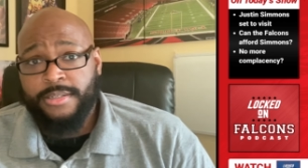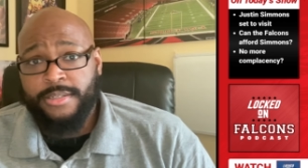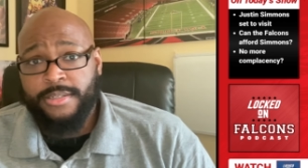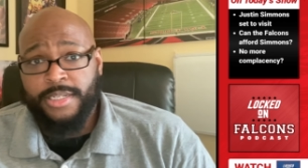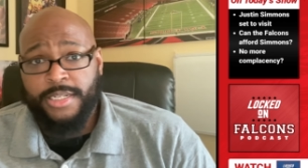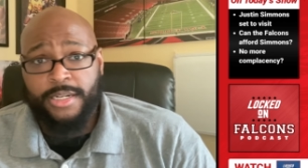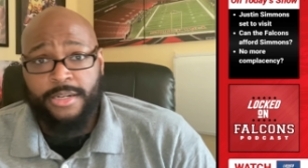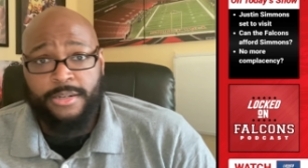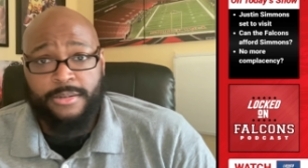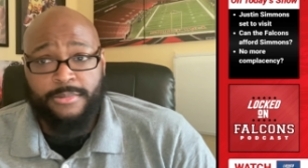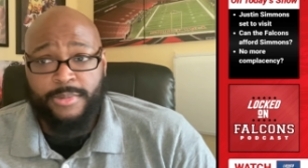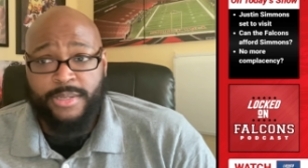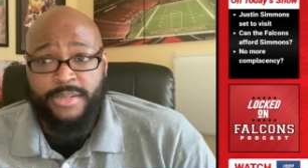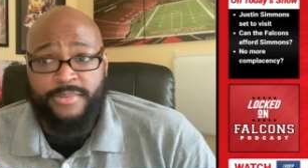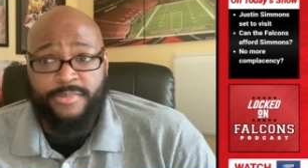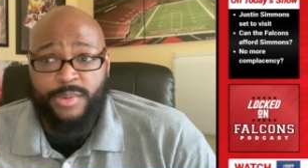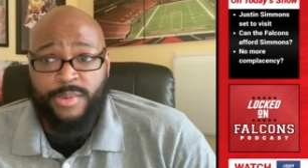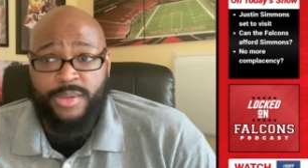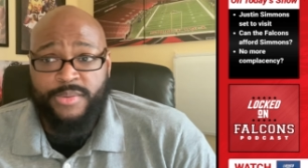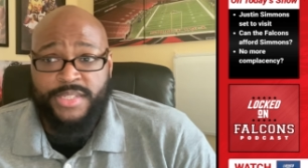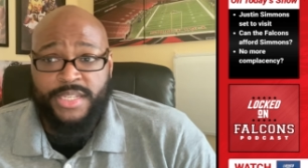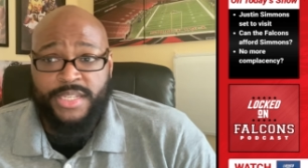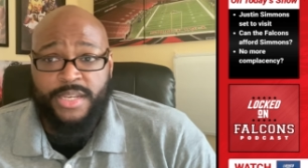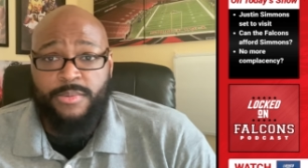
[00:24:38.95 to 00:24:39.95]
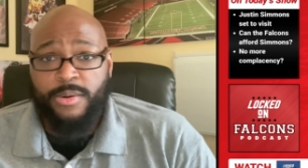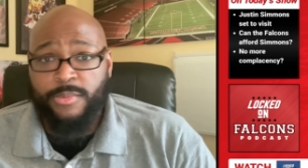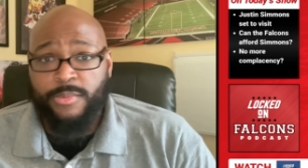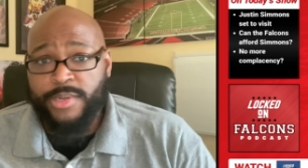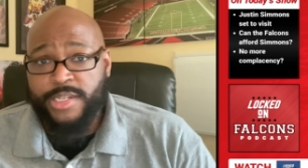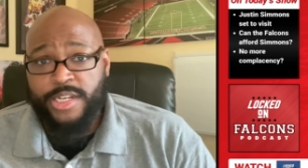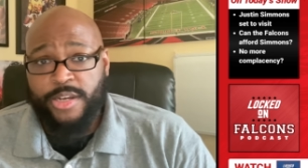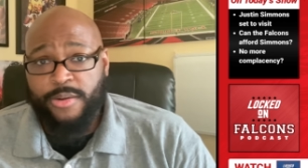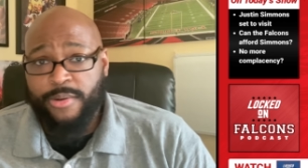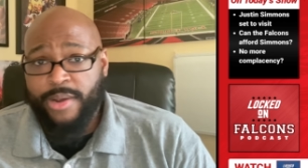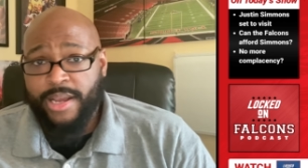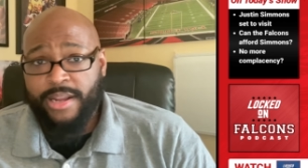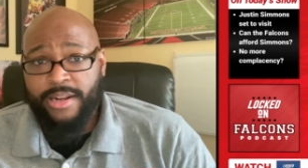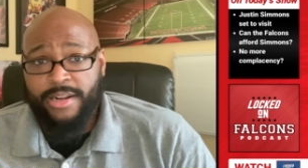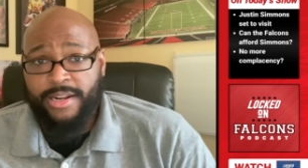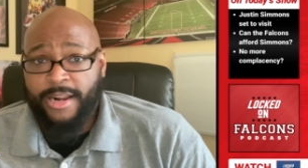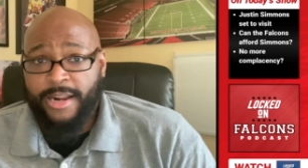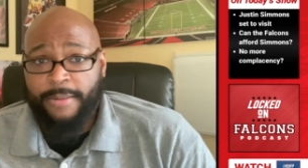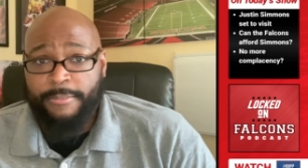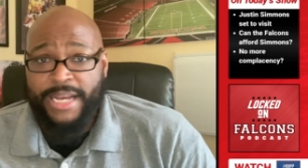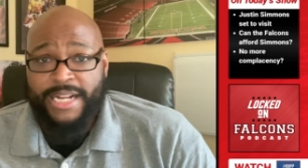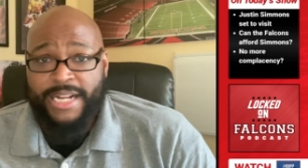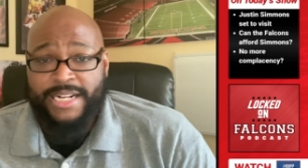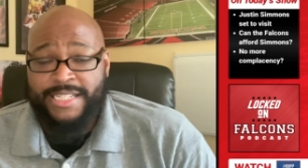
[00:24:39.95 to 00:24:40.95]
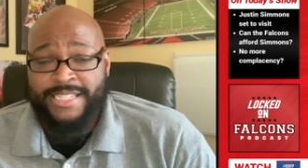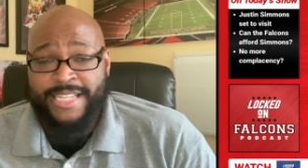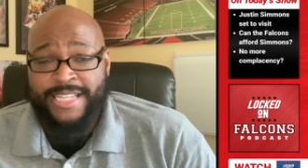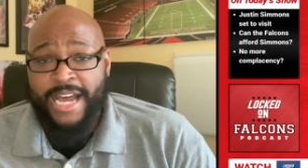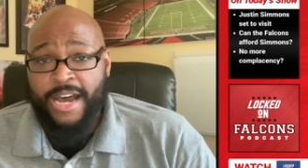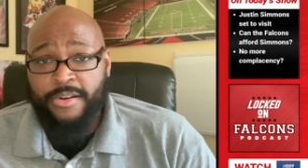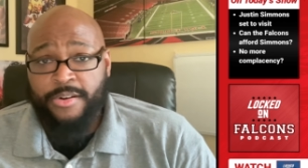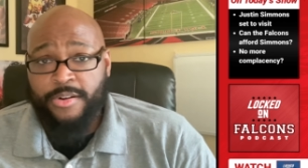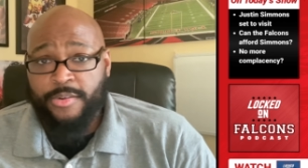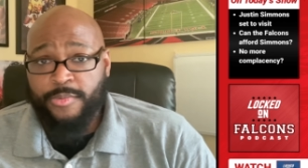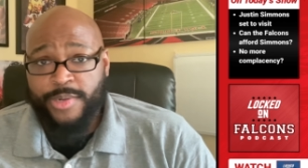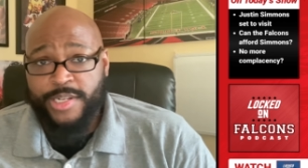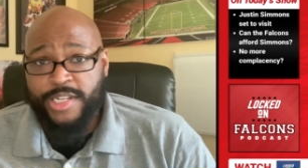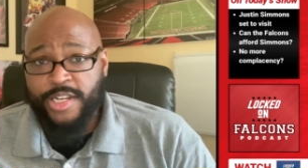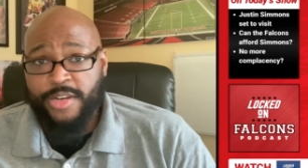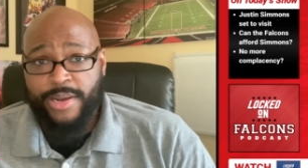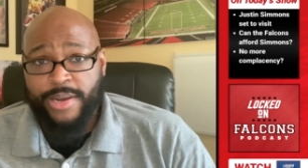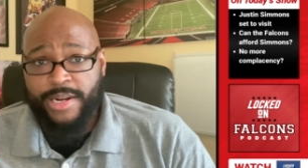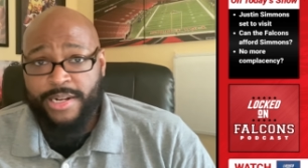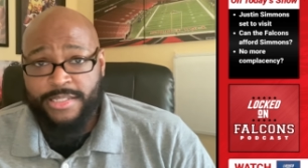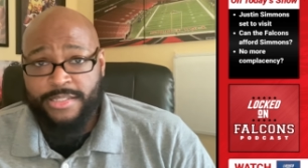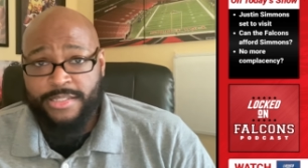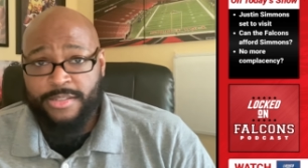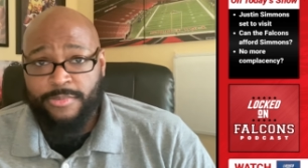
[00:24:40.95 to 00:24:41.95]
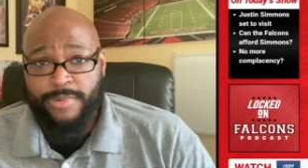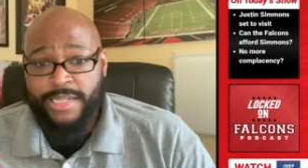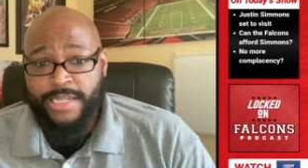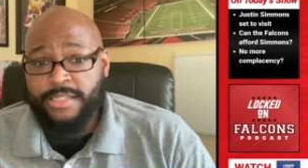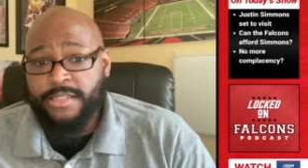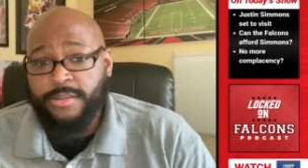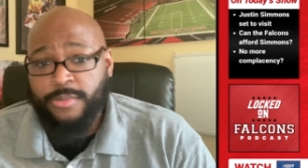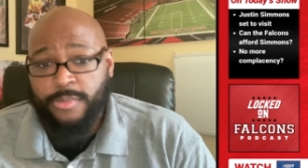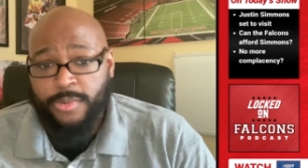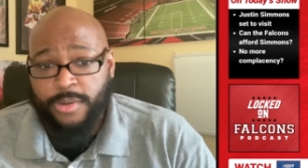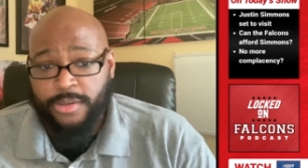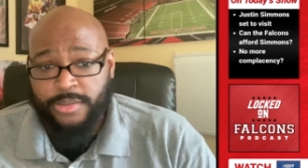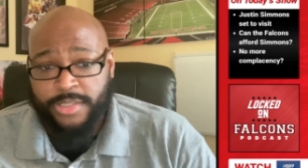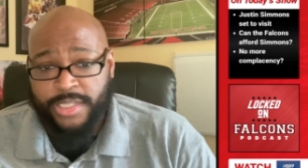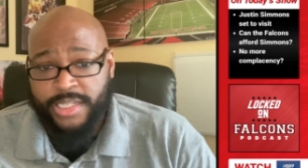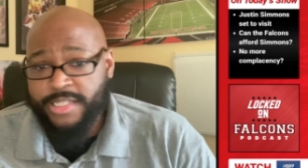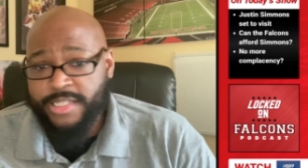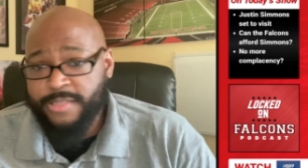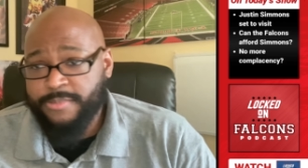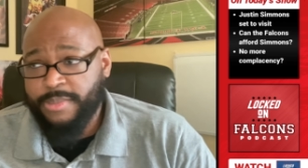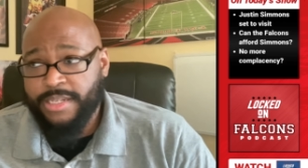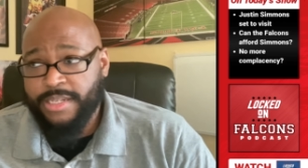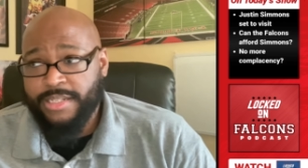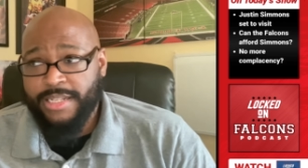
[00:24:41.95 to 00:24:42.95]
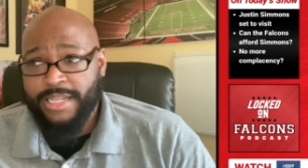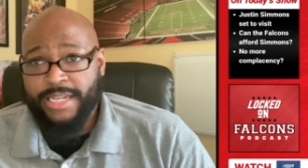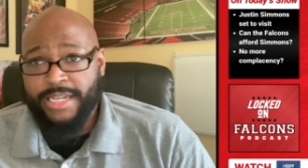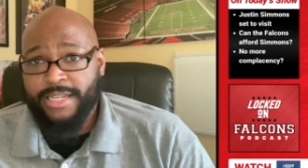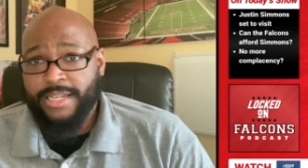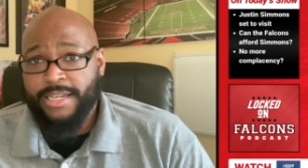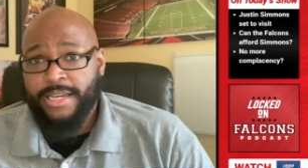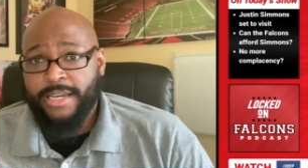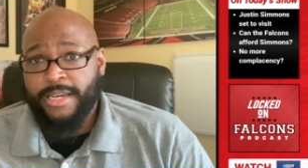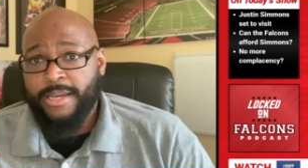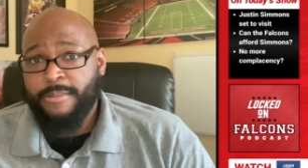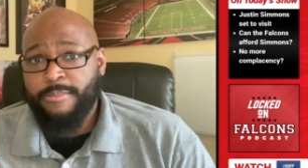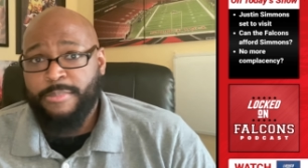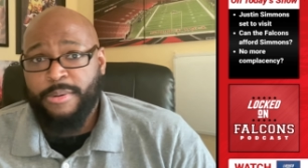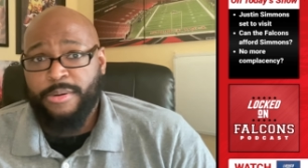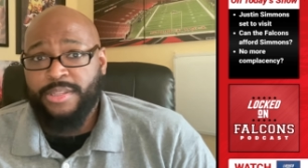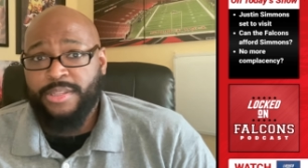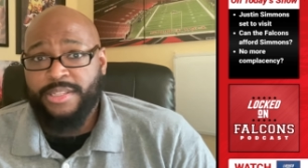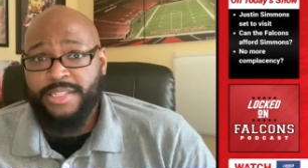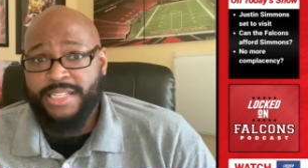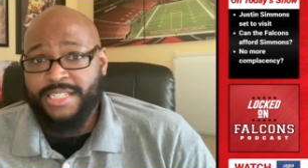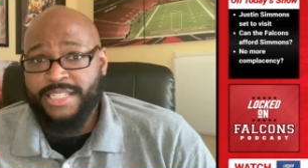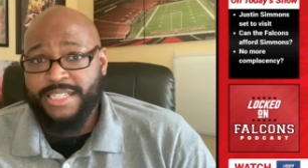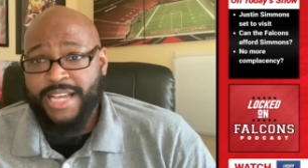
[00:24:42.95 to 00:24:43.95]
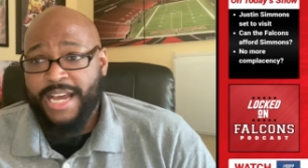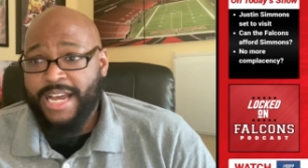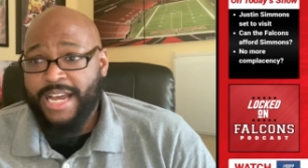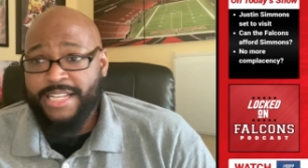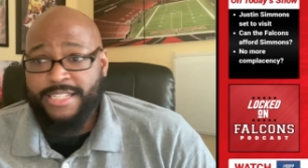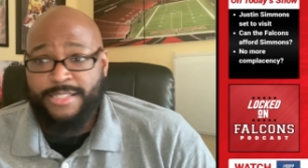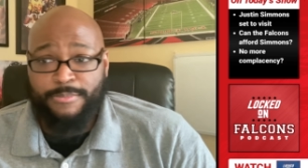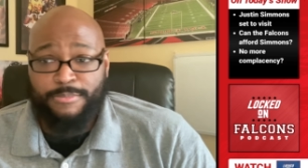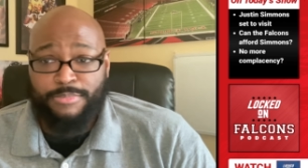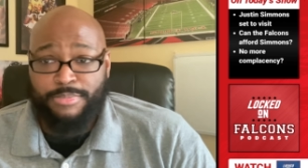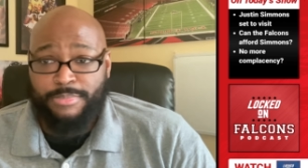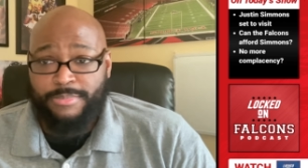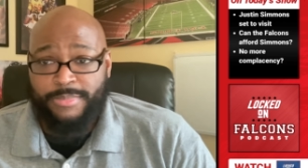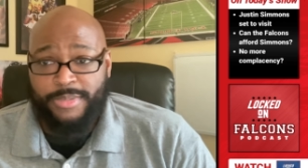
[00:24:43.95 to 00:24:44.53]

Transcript: You know, we we've seen what Richie Grant, and I'm not as down on Richie Grant as the rest of the world is, but like both of these guys,